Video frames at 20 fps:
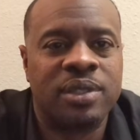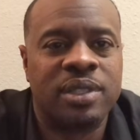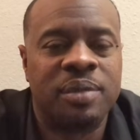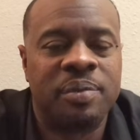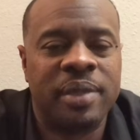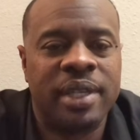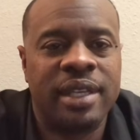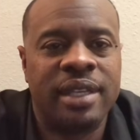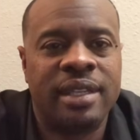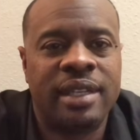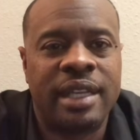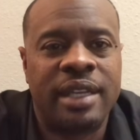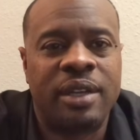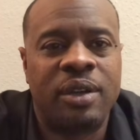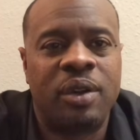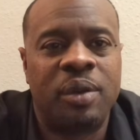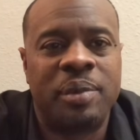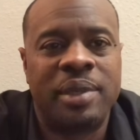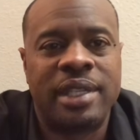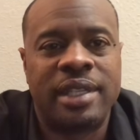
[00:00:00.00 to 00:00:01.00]
to me and they
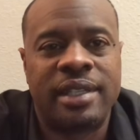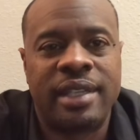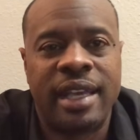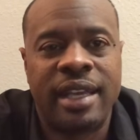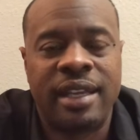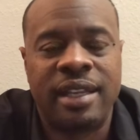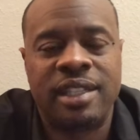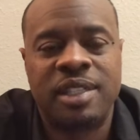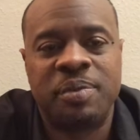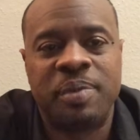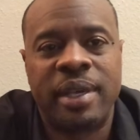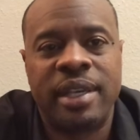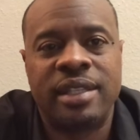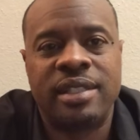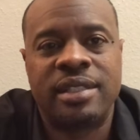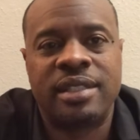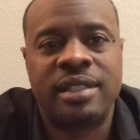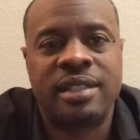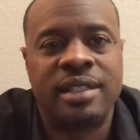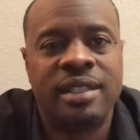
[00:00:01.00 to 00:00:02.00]
know I'm in the dating
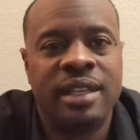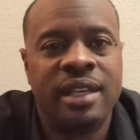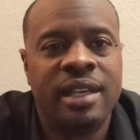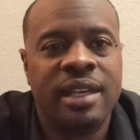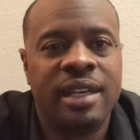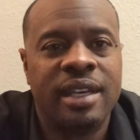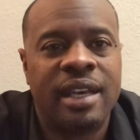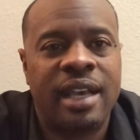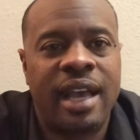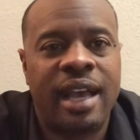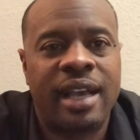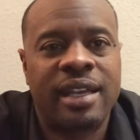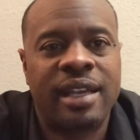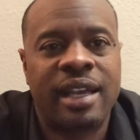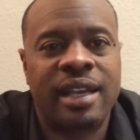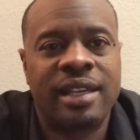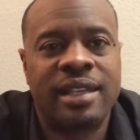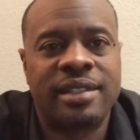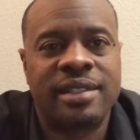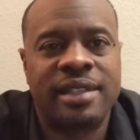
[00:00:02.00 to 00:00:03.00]
space, and
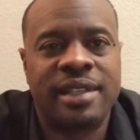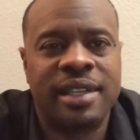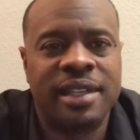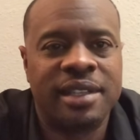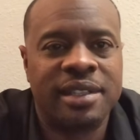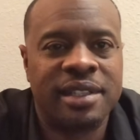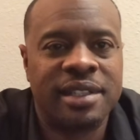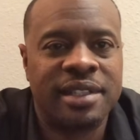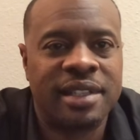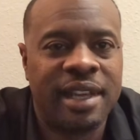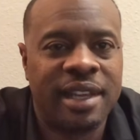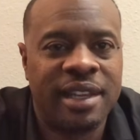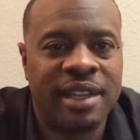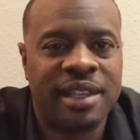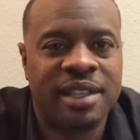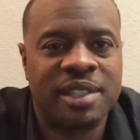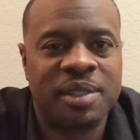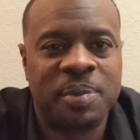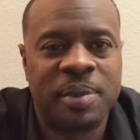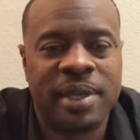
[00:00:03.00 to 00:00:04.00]
I get to hear their dating
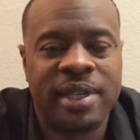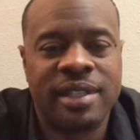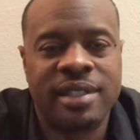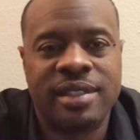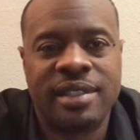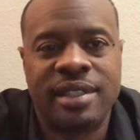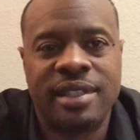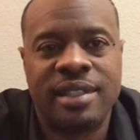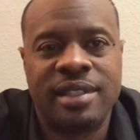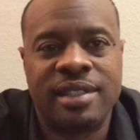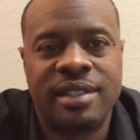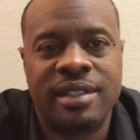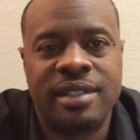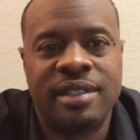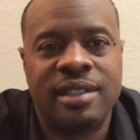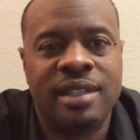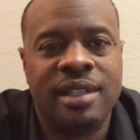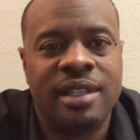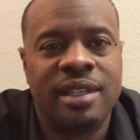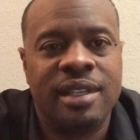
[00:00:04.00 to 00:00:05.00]
experiences, and
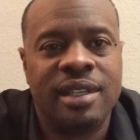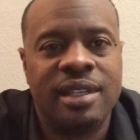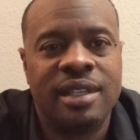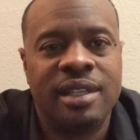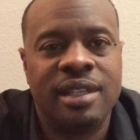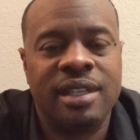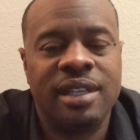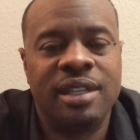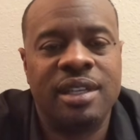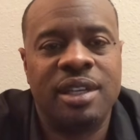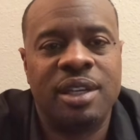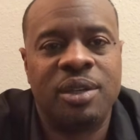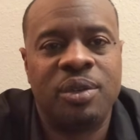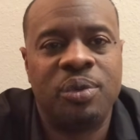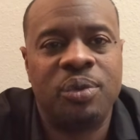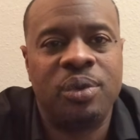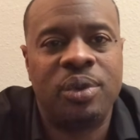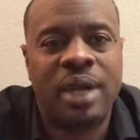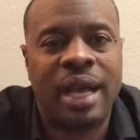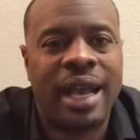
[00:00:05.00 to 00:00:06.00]

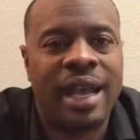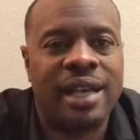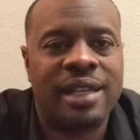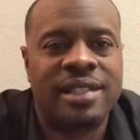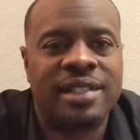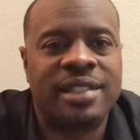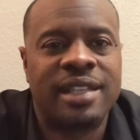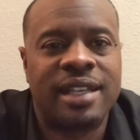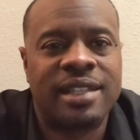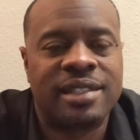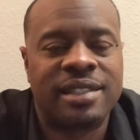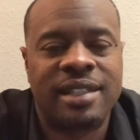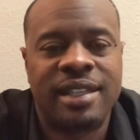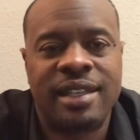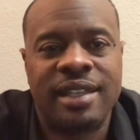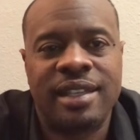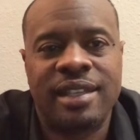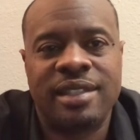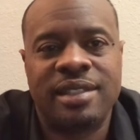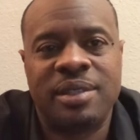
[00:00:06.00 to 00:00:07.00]
I assess
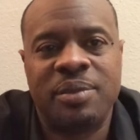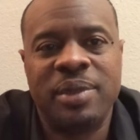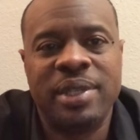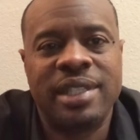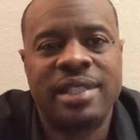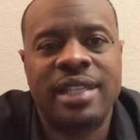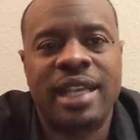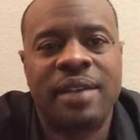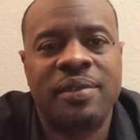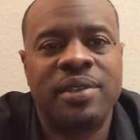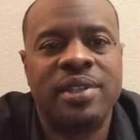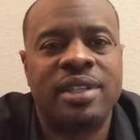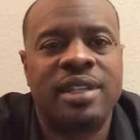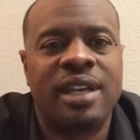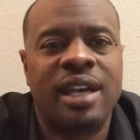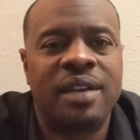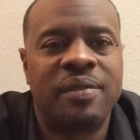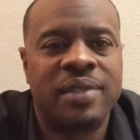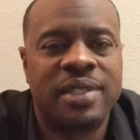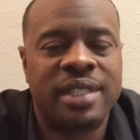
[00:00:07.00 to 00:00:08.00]
things and we just have good
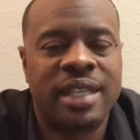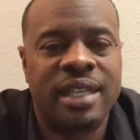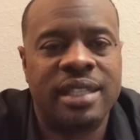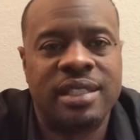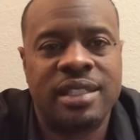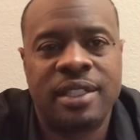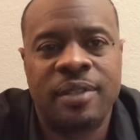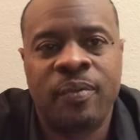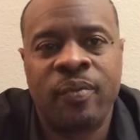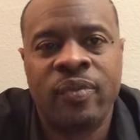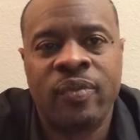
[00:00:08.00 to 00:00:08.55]
conversation.